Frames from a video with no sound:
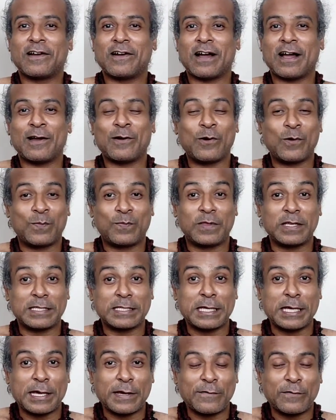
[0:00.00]
I hope
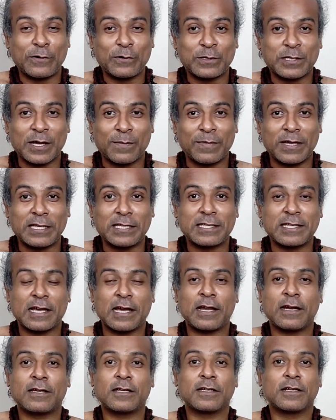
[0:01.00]
this gave you some
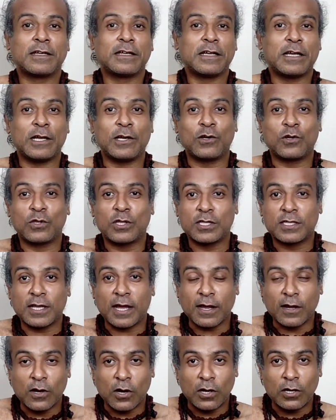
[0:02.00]
insight into the
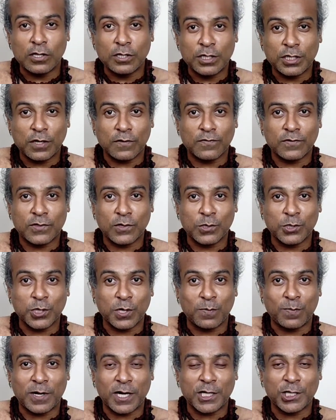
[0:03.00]
psychology of
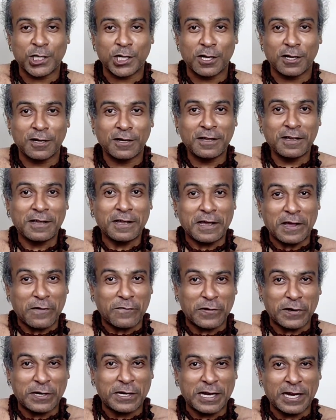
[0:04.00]
social pressure.
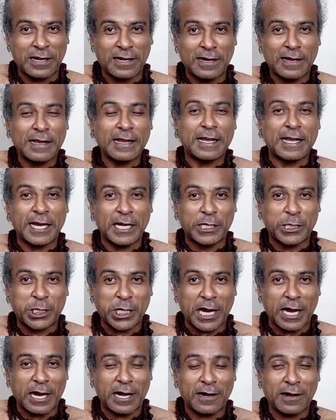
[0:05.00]
If it did, hit
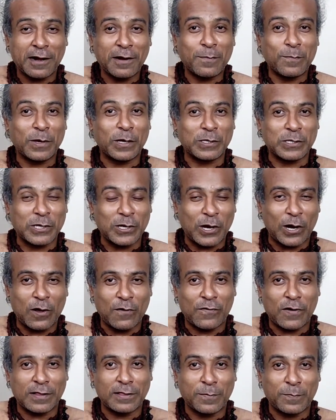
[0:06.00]
share because a lot
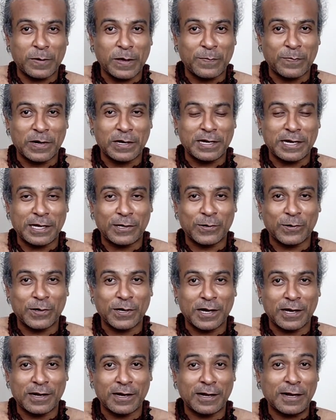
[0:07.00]
of other people need to
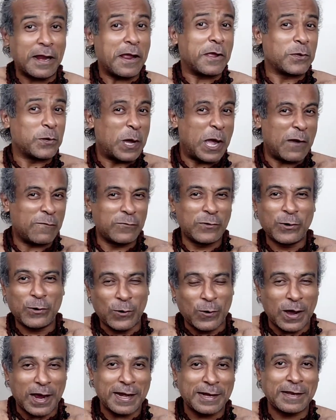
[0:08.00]
hear it. You have
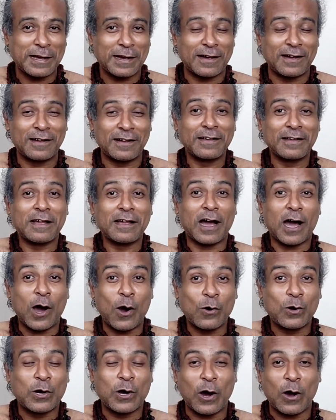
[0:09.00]
no idea
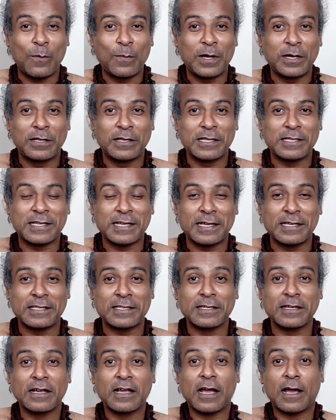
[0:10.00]
how common this
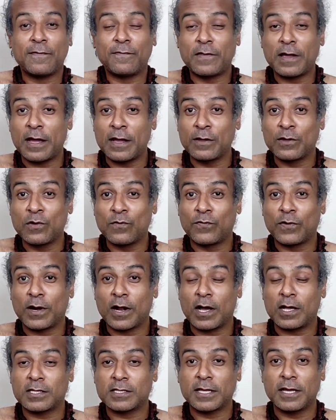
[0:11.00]
is, and thank you for
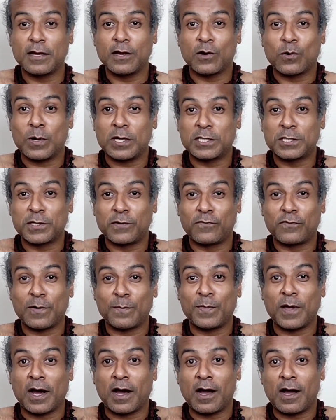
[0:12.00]
asking a question
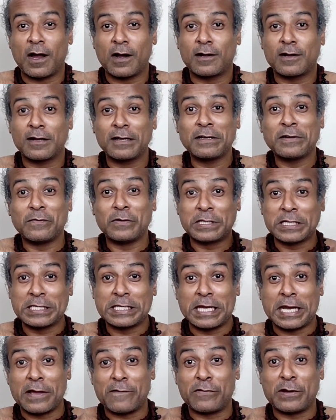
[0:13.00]
from the heart, which
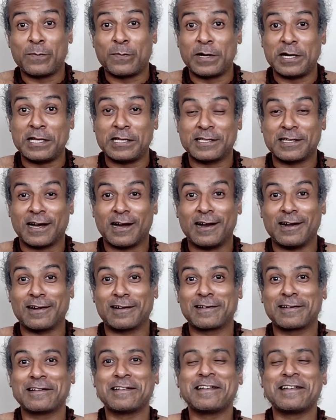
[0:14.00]
is in everybody's heart.